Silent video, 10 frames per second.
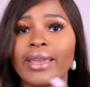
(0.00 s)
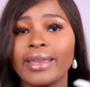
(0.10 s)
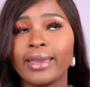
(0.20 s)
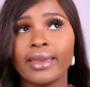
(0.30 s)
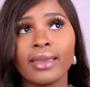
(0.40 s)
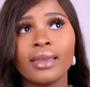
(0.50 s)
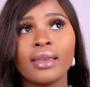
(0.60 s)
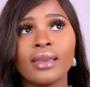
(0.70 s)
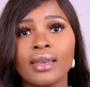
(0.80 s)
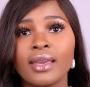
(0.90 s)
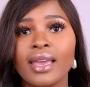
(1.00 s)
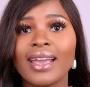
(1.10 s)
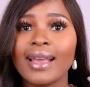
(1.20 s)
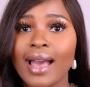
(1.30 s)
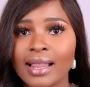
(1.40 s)
like a,
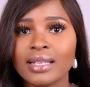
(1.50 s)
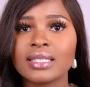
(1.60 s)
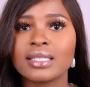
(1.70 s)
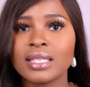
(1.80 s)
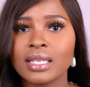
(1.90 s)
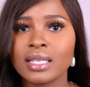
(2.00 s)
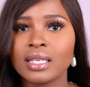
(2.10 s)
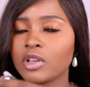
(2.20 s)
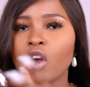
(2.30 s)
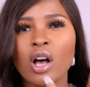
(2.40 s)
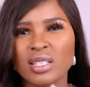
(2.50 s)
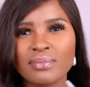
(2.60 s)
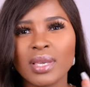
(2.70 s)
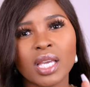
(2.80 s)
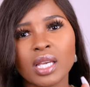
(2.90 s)
a galaxy,
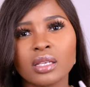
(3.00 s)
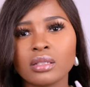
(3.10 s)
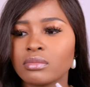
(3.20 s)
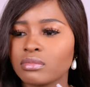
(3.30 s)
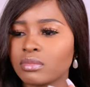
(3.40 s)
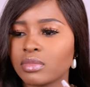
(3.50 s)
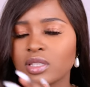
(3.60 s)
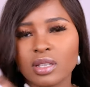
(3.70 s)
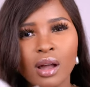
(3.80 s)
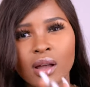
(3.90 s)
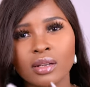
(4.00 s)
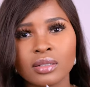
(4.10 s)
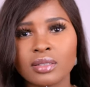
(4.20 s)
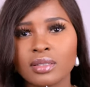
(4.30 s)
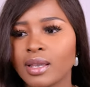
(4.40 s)
cosmic
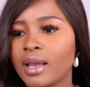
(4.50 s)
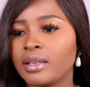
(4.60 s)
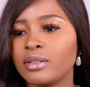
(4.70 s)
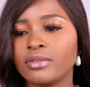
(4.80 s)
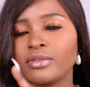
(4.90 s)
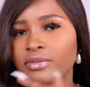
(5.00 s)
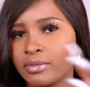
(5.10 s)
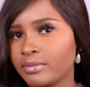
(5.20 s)
stars kind of